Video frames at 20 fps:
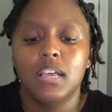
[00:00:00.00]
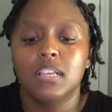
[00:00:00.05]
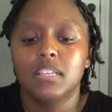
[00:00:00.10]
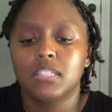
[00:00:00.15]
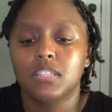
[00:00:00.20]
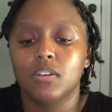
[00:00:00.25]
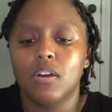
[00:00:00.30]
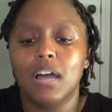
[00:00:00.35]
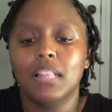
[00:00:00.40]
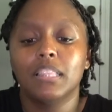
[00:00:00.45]

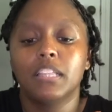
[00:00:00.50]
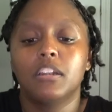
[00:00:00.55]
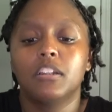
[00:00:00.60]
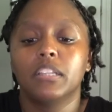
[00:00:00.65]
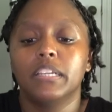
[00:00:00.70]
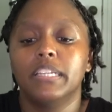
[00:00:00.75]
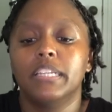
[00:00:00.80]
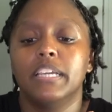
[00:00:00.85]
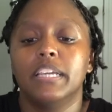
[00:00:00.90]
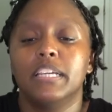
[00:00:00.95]
So I
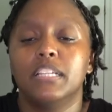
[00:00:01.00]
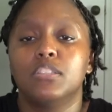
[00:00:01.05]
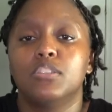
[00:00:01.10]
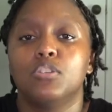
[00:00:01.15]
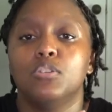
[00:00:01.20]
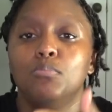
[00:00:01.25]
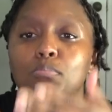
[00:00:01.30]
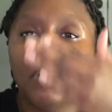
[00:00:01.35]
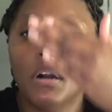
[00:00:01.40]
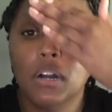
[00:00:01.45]
literally did
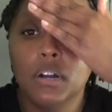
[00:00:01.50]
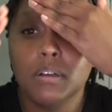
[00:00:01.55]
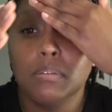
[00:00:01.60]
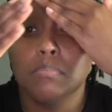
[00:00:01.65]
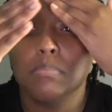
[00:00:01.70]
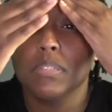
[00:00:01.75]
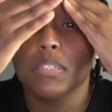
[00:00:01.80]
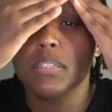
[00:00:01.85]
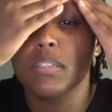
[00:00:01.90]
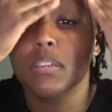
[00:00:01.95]
two
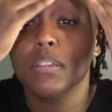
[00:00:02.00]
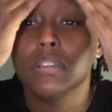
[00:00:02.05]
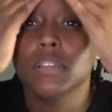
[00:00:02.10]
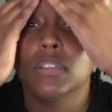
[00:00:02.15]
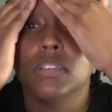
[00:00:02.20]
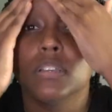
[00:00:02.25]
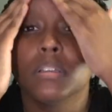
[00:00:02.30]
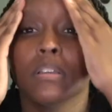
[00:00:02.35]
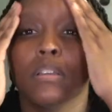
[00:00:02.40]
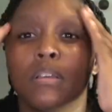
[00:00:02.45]
pumps
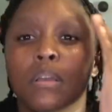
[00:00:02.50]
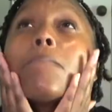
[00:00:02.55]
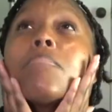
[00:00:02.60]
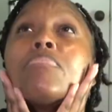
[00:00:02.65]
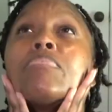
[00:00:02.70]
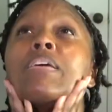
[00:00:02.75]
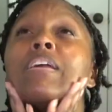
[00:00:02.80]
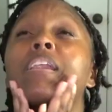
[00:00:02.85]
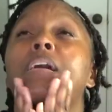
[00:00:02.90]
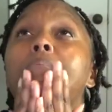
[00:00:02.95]

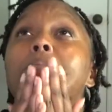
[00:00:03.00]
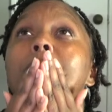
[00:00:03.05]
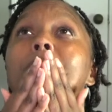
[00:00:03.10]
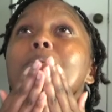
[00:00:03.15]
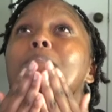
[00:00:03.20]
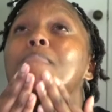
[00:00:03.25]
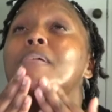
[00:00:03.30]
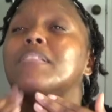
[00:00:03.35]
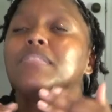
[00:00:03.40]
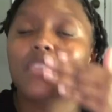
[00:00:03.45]
and I'm
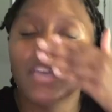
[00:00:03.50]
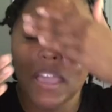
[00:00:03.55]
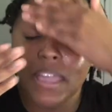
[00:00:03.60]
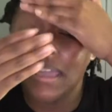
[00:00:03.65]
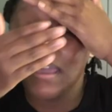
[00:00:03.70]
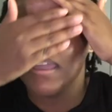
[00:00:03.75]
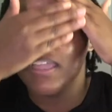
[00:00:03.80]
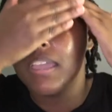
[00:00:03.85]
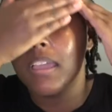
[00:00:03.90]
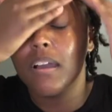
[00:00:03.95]
gonna put
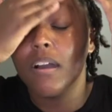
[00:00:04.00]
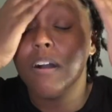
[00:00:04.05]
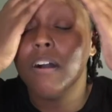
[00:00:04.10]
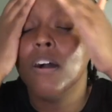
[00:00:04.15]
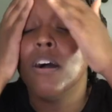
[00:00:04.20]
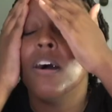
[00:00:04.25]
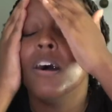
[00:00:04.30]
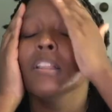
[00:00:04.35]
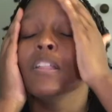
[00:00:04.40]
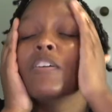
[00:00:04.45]
that
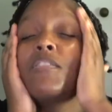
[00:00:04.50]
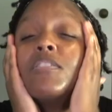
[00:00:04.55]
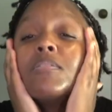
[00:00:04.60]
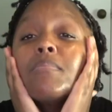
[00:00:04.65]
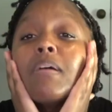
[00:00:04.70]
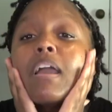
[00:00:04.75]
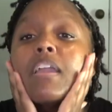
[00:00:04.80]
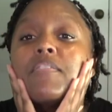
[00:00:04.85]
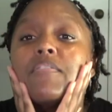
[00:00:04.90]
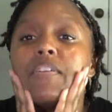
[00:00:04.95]
all over
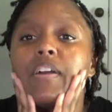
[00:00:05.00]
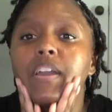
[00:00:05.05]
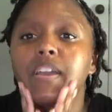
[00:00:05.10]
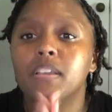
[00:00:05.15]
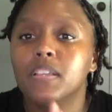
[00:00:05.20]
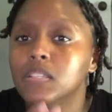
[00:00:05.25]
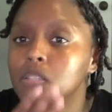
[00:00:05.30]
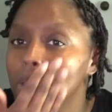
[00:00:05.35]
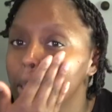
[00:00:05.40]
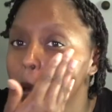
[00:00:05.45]
my
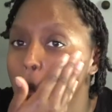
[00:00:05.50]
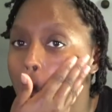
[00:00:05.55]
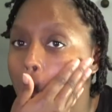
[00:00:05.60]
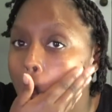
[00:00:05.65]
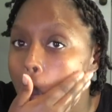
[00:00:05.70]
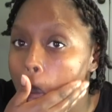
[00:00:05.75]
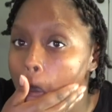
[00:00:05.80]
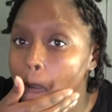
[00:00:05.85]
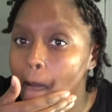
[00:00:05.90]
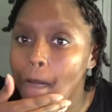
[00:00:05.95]
face.
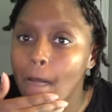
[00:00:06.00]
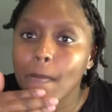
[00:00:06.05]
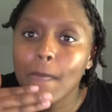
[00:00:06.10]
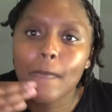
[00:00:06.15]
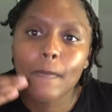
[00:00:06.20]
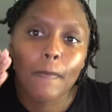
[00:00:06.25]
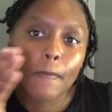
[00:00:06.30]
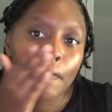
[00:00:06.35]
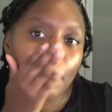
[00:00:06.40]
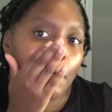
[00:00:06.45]

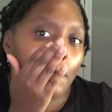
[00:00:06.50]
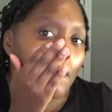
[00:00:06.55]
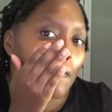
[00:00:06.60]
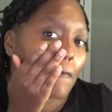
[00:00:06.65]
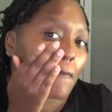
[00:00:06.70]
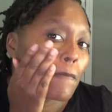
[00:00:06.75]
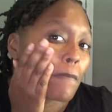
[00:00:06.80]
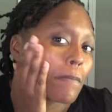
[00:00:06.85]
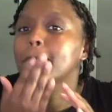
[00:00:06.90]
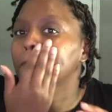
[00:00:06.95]

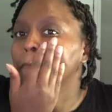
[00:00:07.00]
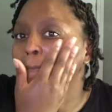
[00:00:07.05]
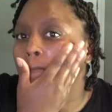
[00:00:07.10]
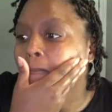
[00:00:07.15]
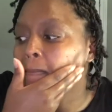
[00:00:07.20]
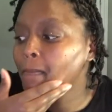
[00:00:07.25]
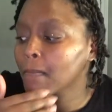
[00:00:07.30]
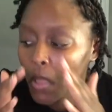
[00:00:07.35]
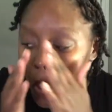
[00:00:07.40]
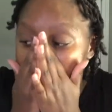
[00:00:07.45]

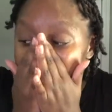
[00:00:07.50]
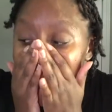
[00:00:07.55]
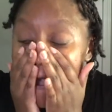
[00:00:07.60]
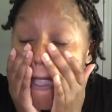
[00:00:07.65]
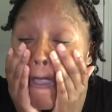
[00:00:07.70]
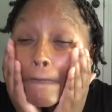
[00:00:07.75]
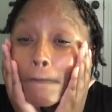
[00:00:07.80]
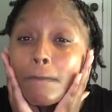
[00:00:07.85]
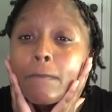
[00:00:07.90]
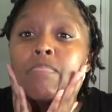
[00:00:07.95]

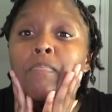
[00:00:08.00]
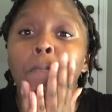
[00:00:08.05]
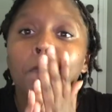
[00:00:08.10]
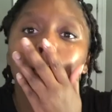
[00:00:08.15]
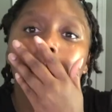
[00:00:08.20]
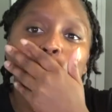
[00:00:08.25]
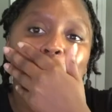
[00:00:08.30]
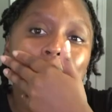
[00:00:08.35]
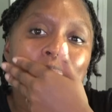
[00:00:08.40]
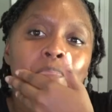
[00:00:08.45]

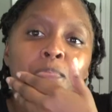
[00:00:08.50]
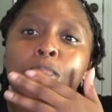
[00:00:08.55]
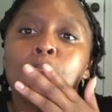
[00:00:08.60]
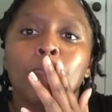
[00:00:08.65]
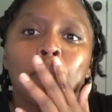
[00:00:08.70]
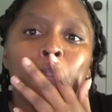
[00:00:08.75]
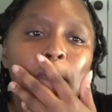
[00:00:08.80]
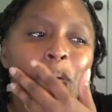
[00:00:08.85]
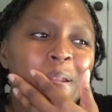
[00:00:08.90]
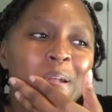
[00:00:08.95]

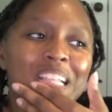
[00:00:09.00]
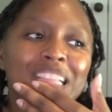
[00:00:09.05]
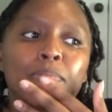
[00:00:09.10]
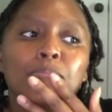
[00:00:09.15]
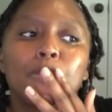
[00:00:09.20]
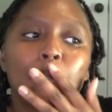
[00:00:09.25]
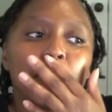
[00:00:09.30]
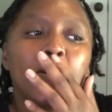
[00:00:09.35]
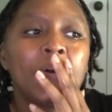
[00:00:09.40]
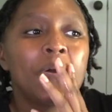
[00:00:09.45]
Mm-hmm. You can put it on your
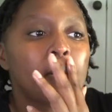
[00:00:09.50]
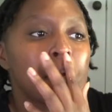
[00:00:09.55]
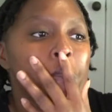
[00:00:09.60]
lips too.